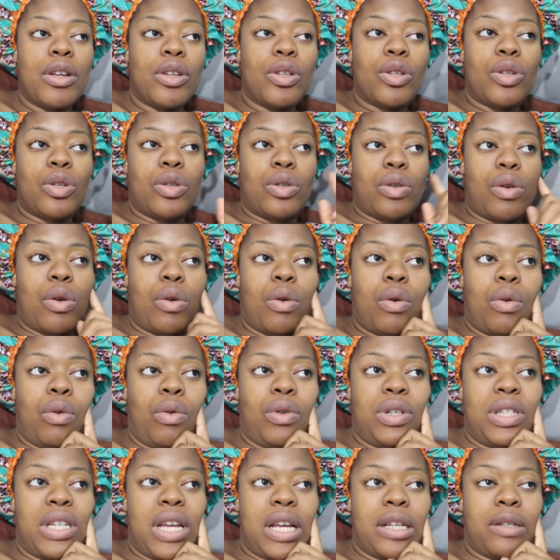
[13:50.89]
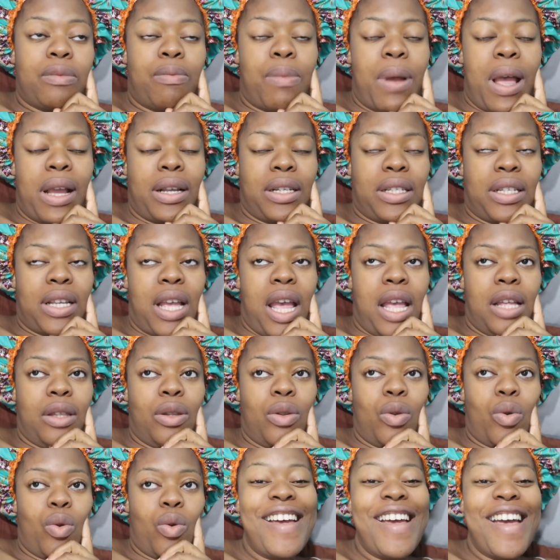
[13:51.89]
So she has backed
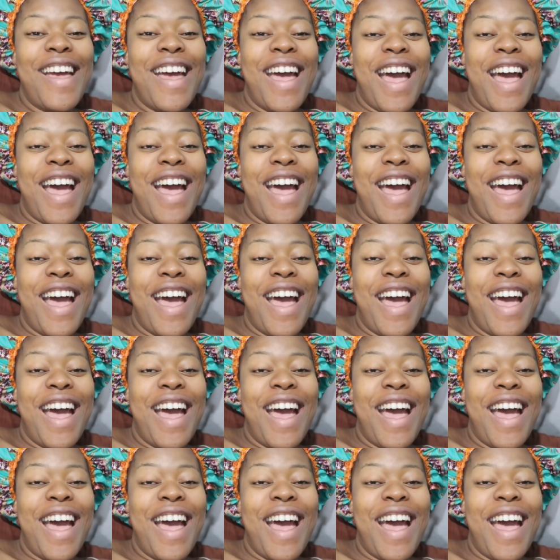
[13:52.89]
Kaito.